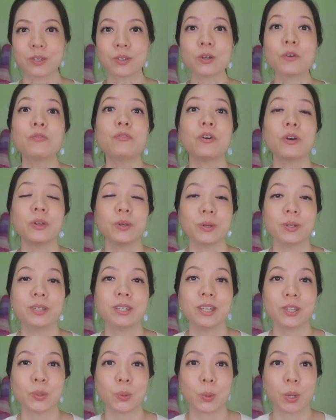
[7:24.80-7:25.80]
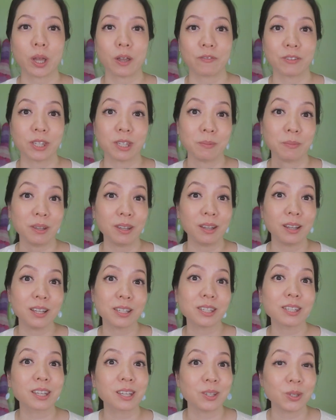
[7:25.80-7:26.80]
So for you dears who have
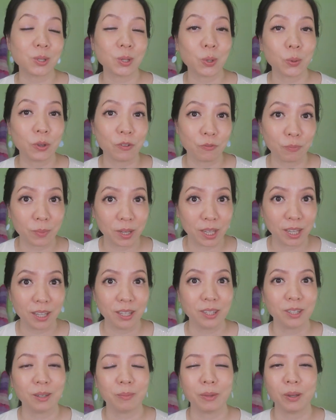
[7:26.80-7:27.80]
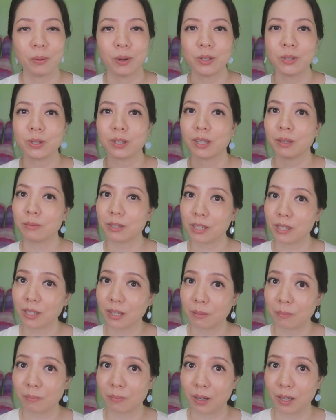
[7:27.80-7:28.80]
similar skin tone with me, you may want to keep this
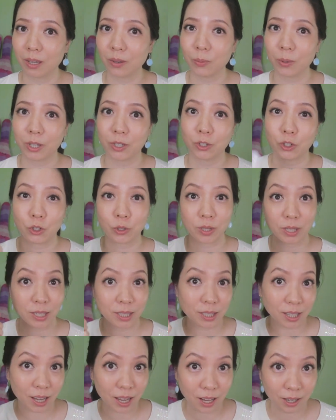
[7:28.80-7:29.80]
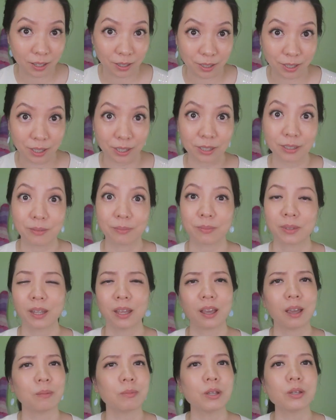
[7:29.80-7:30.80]
in mind when choosing the colors.
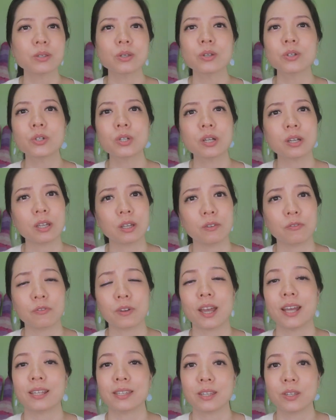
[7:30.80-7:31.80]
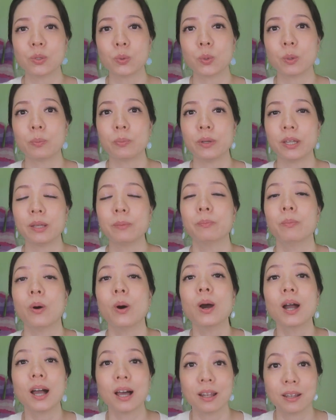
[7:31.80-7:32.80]
I'm not so sure if Essence will bring
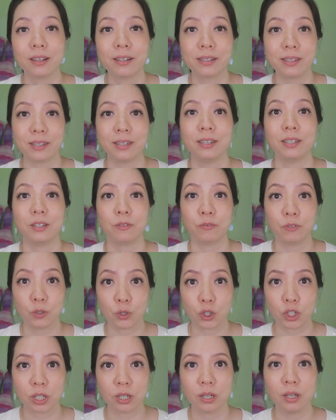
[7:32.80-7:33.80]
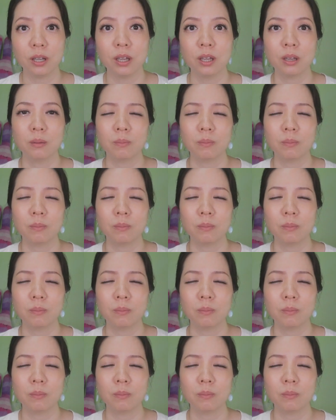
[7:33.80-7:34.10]
more colors in the future.